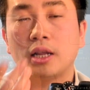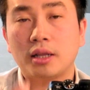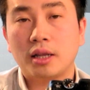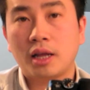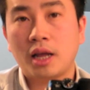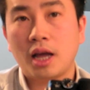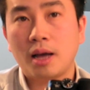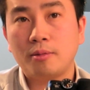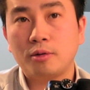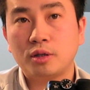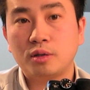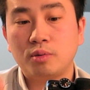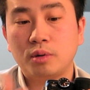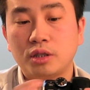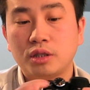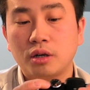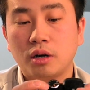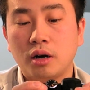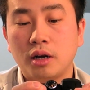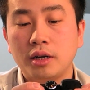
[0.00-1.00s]
the camera will
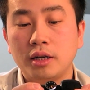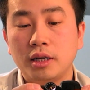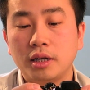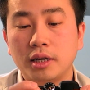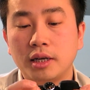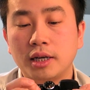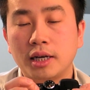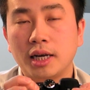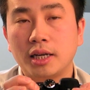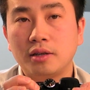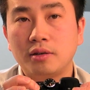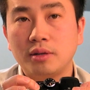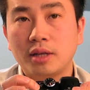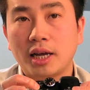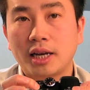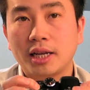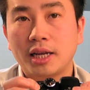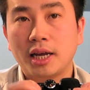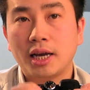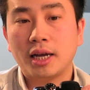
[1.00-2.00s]
switch on, and do
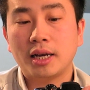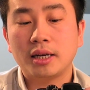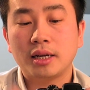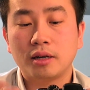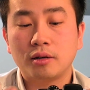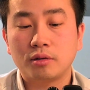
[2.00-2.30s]
that again and